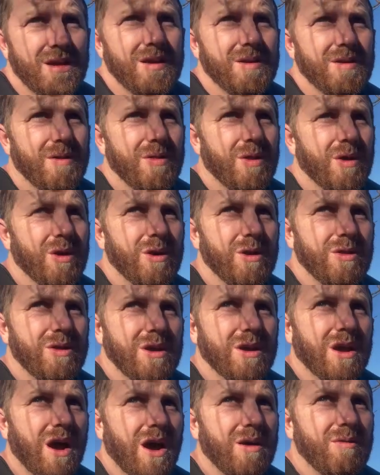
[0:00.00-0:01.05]
the
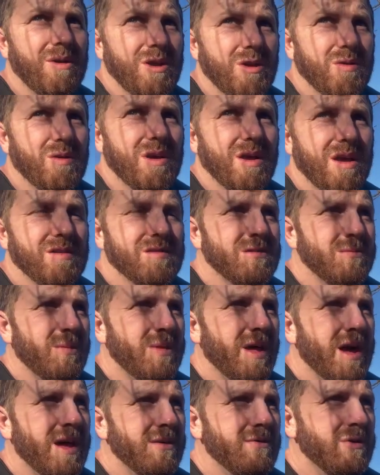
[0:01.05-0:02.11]
agave, you could get some of
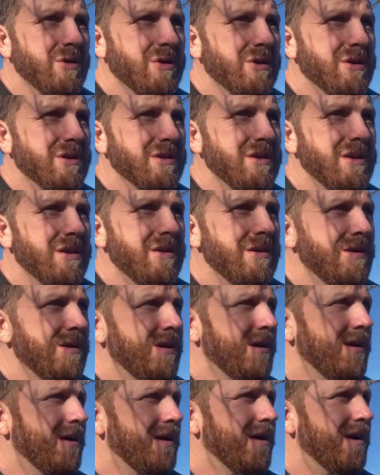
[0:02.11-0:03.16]
that if you cooked it,
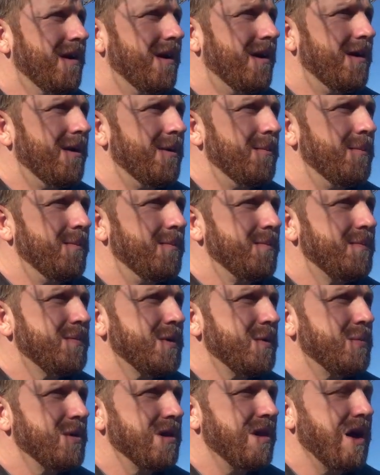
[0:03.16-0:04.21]

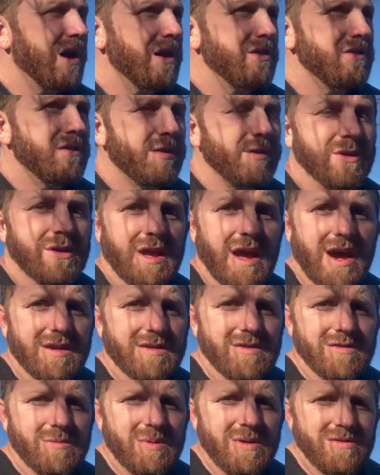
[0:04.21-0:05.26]
but a lot of these other
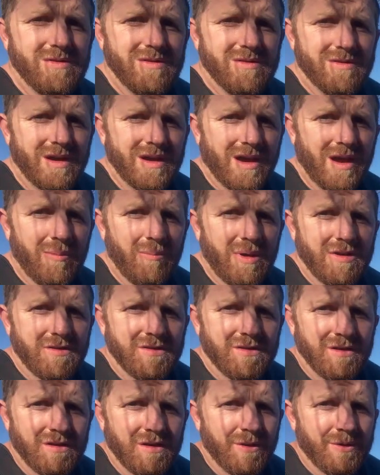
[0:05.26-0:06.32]
cactus species, like I
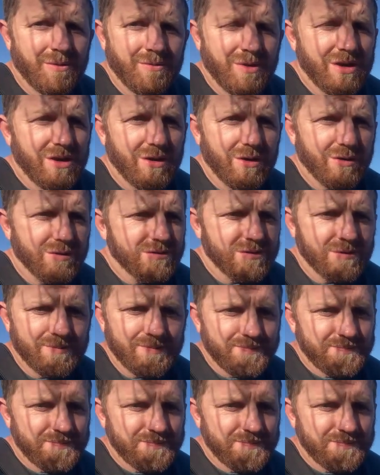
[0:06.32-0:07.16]
mentioned in other videos,